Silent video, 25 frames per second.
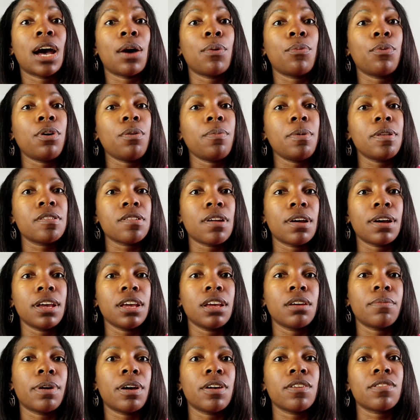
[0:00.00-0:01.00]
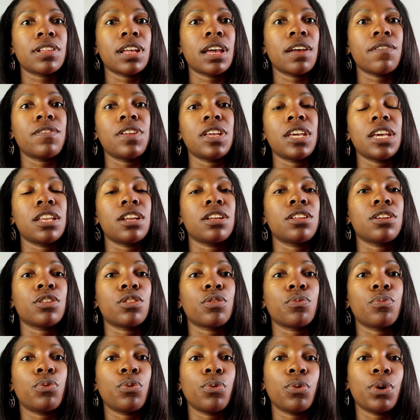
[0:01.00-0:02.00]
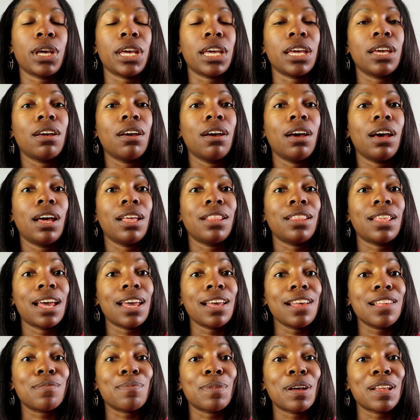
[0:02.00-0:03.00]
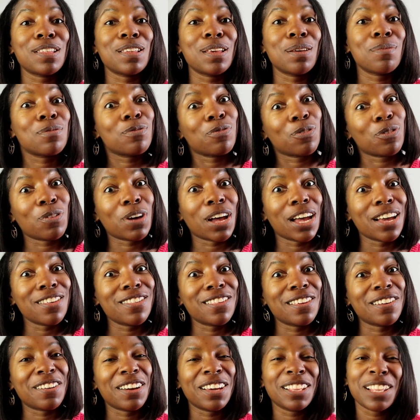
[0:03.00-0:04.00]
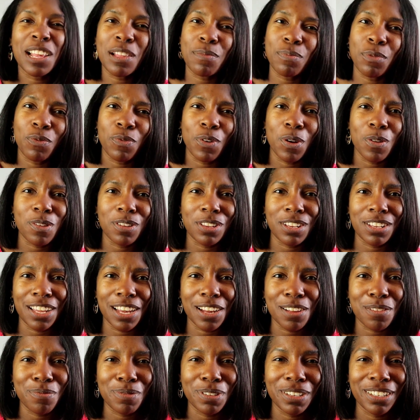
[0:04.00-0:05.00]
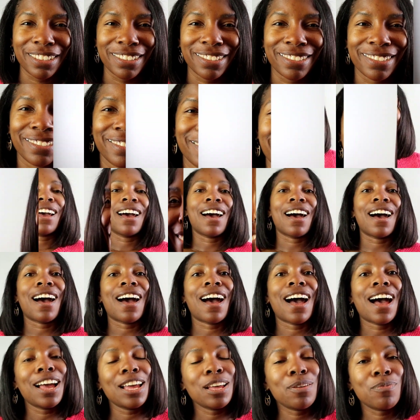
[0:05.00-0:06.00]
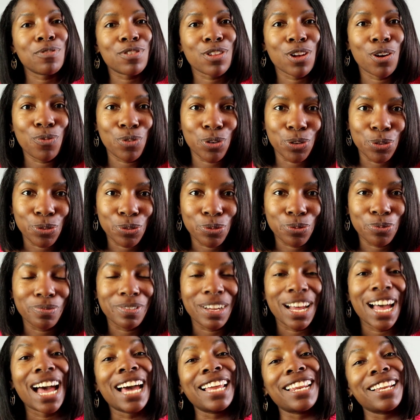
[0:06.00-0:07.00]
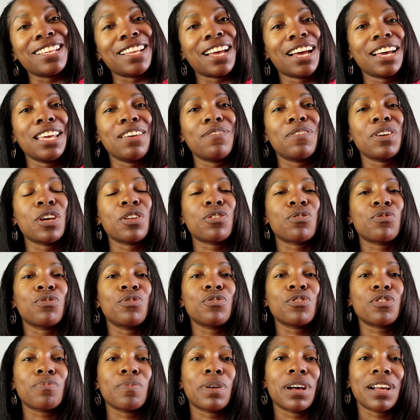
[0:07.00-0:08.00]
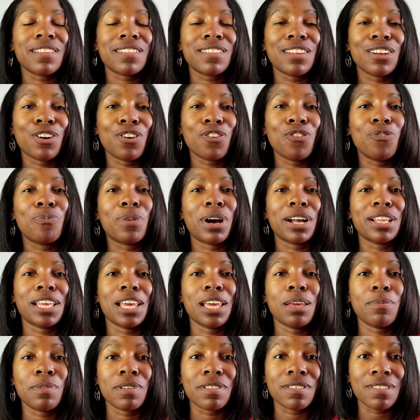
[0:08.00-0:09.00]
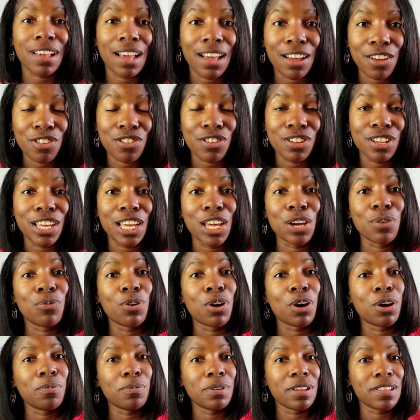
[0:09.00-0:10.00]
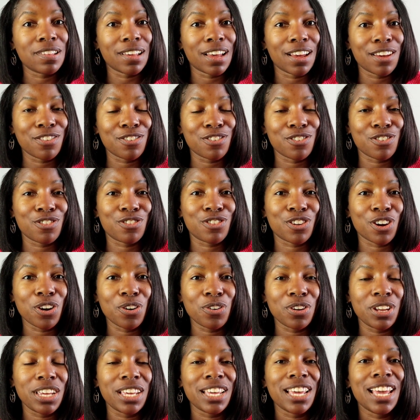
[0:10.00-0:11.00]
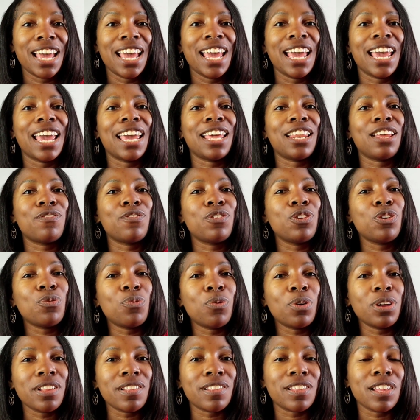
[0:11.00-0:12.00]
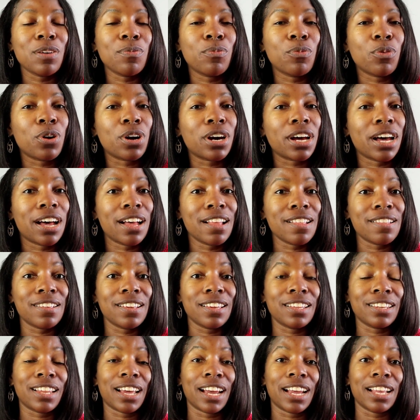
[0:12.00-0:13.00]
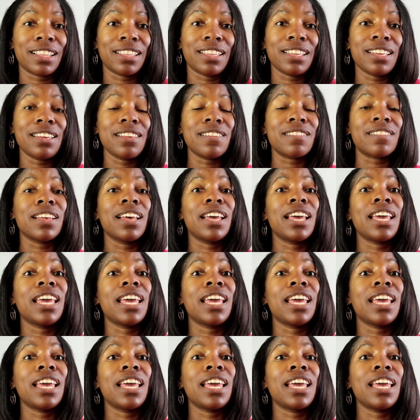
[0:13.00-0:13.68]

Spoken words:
I will be talking about safety in another point. That is my tips for ride sharing. Let's move on to the next one. I am so rude. I did not even introduce myself. My name is Tasha, and welcome to Tasha's Journey. And if you want to see more content like this